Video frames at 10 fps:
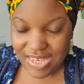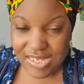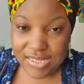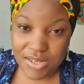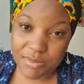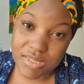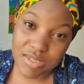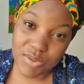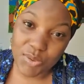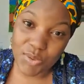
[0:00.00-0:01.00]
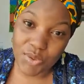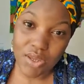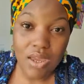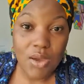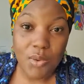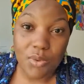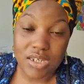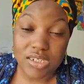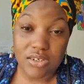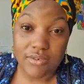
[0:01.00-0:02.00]
It's coming soon.
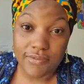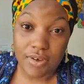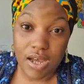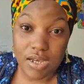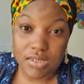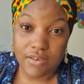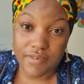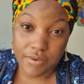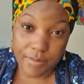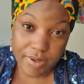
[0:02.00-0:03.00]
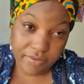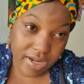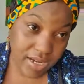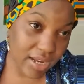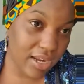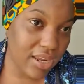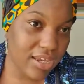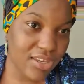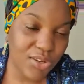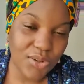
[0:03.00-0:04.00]
Watch out for House of Arabirin.
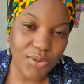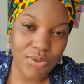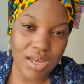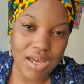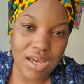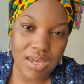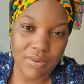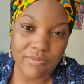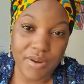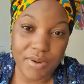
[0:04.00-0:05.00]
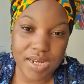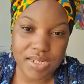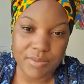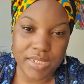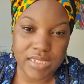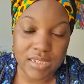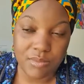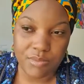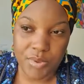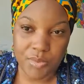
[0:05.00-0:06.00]
I am very adamant
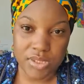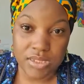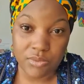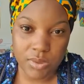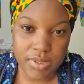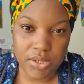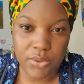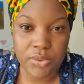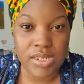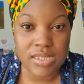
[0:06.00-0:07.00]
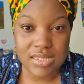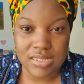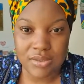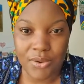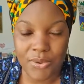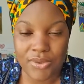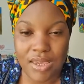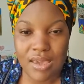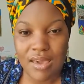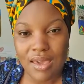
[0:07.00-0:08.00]
in promoting womanhood and sisterhood,
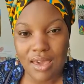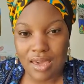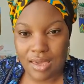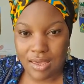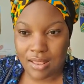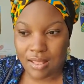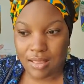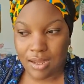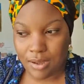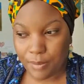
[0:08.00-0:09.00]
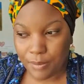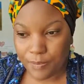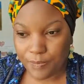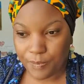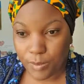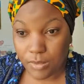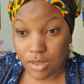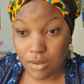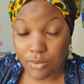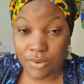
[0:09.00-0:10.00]
and
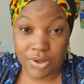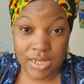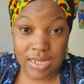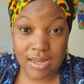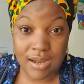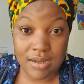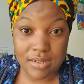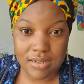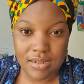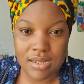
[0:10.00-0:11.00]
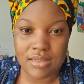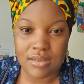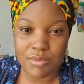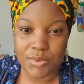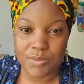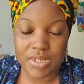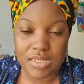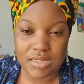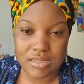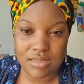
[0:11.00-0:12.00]
working hard at the
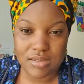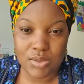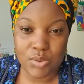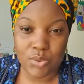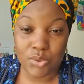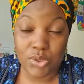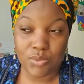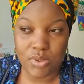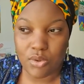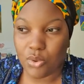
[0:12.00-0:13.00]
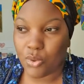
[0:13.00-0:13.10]
moment, so you will